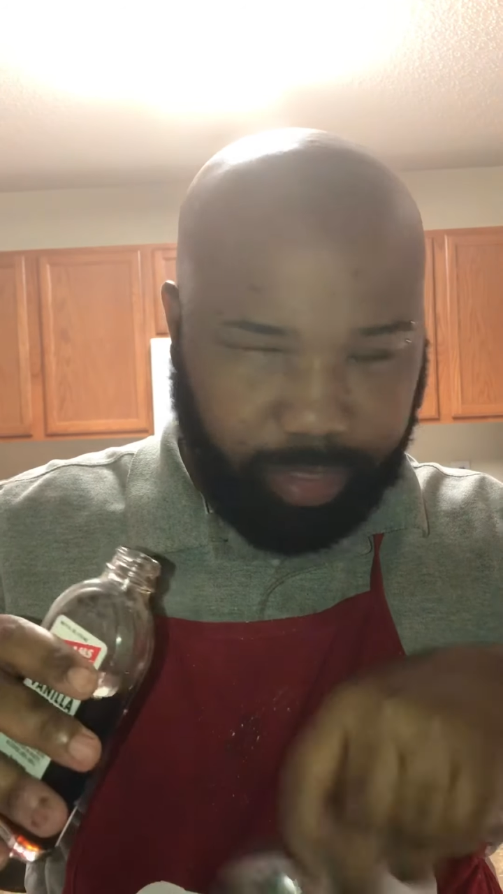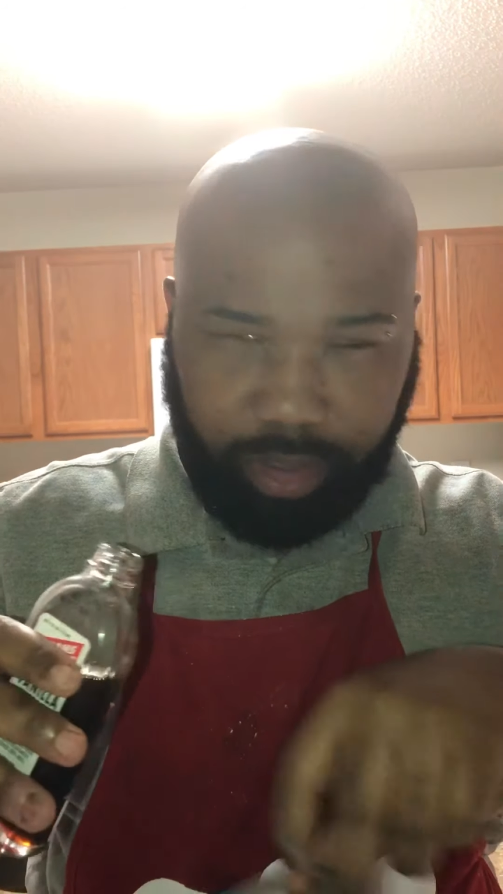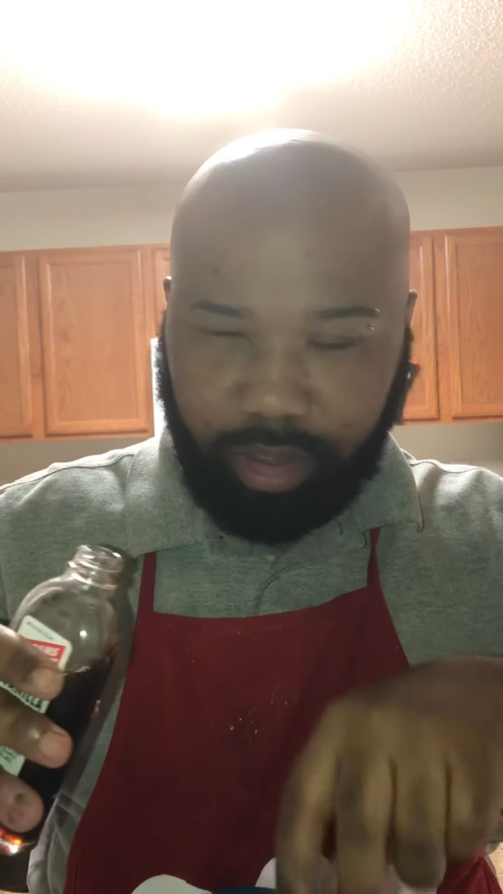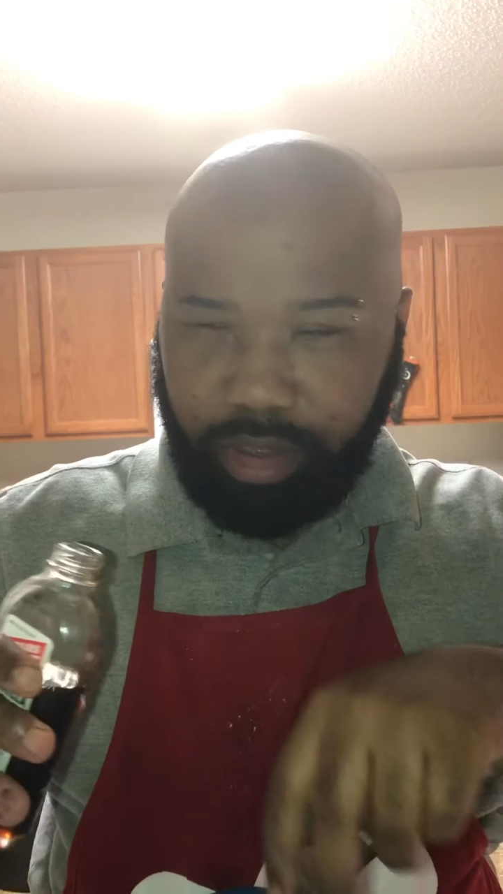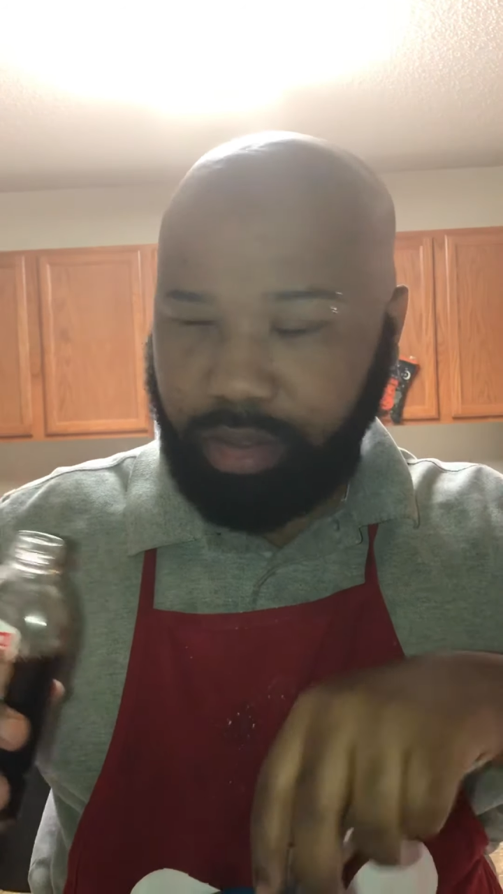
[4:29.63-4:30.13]

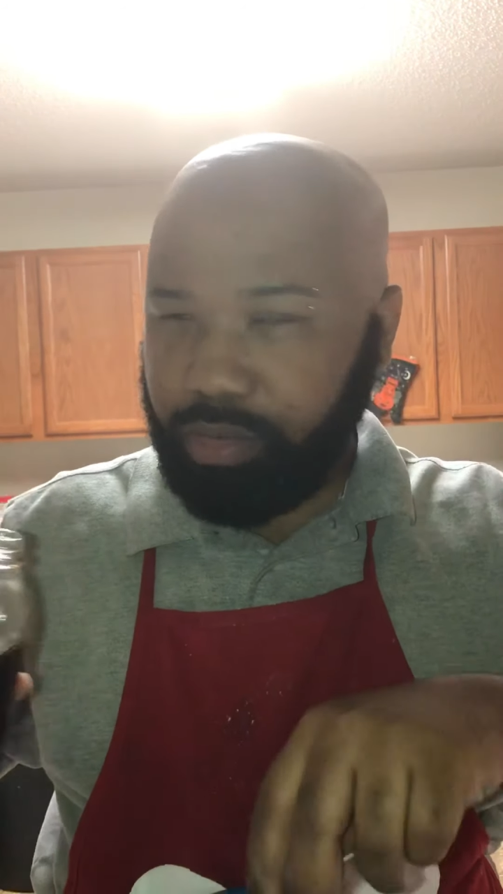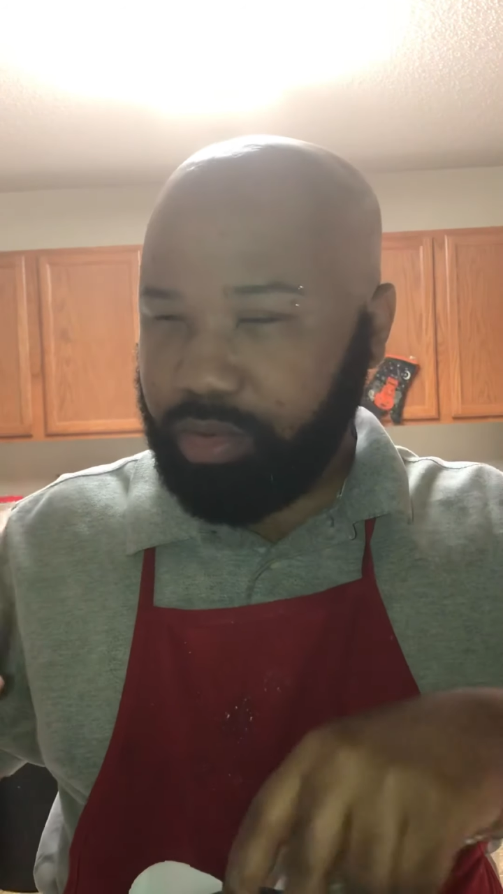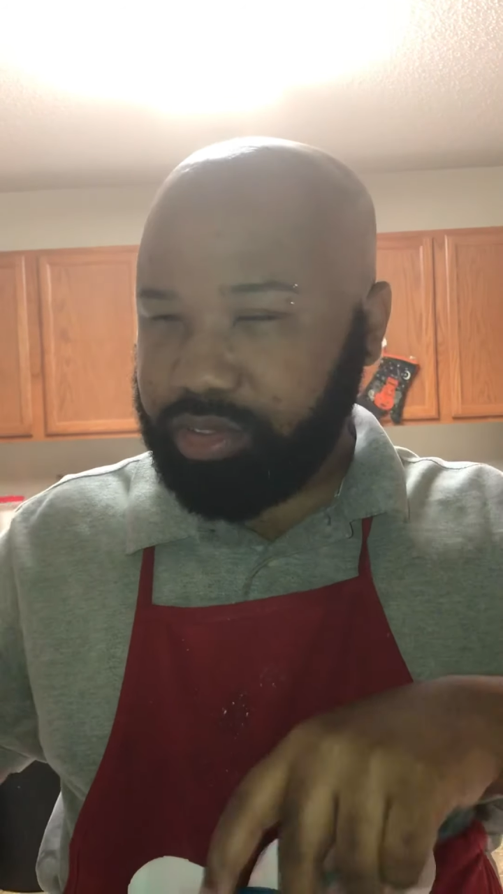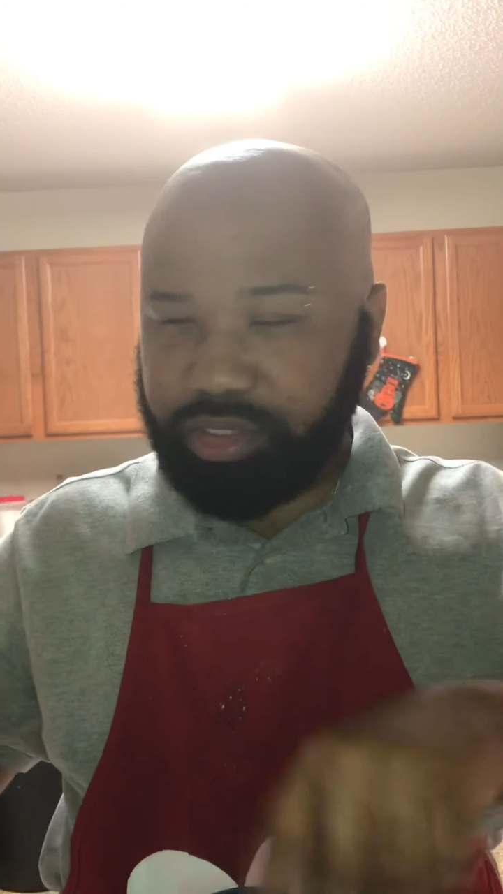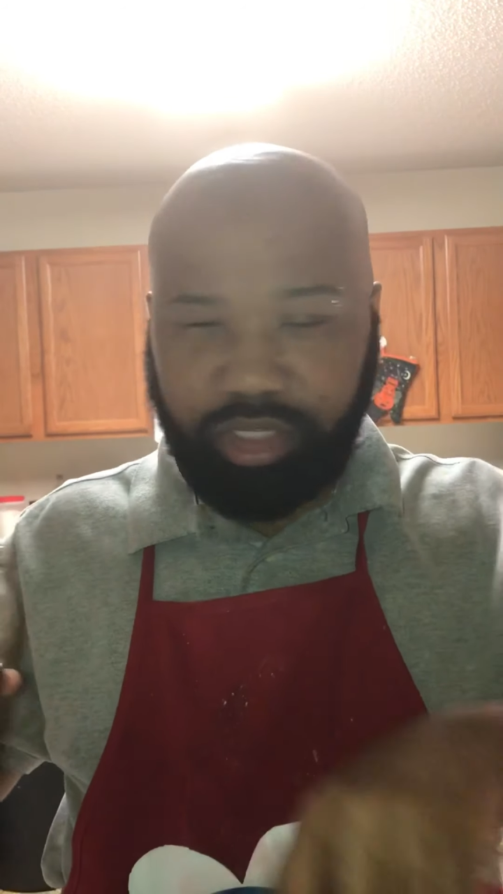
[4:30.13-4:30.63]
Okay,
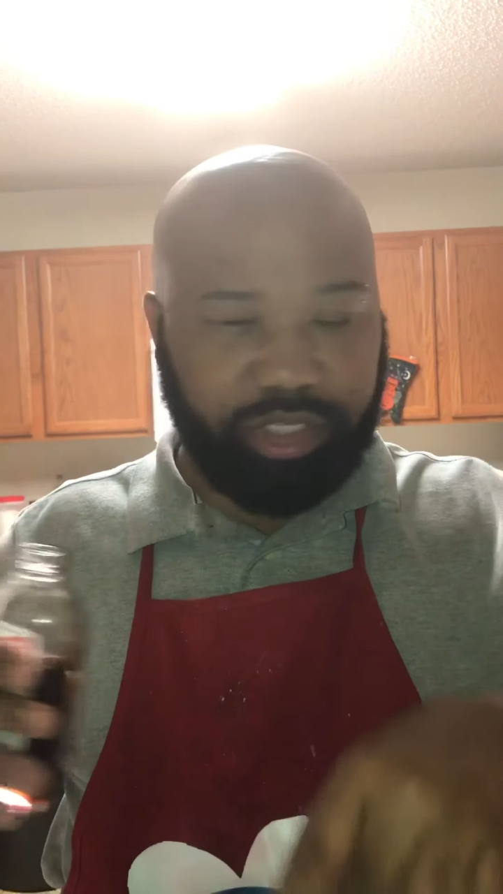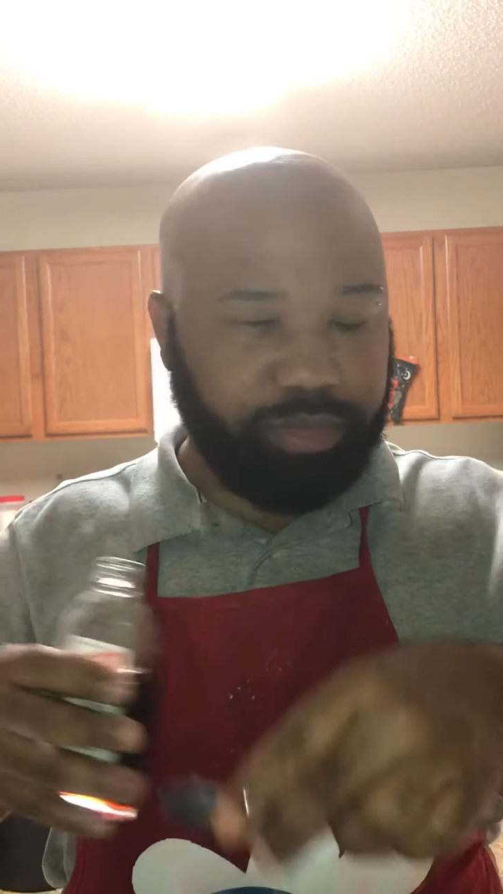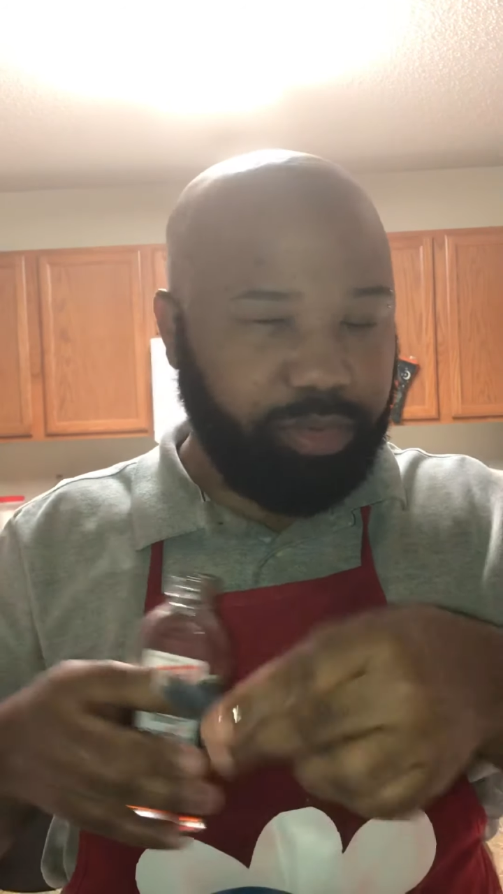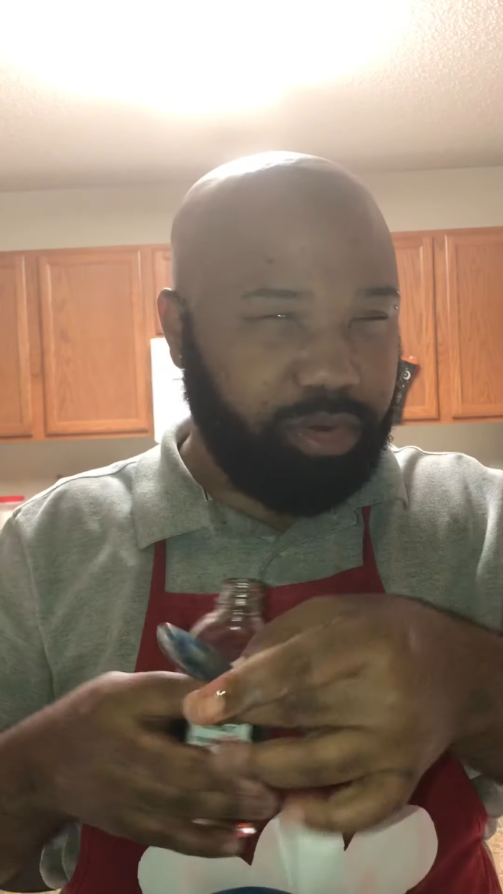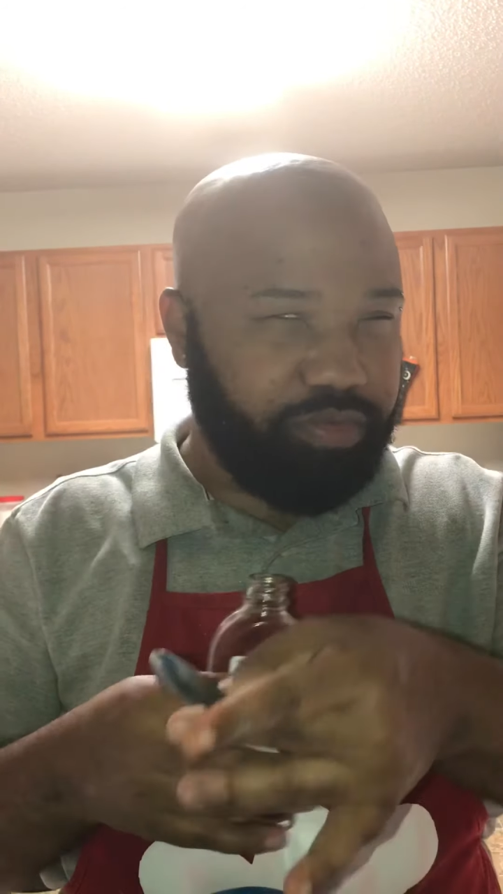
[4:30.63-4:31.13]
1 teaspoon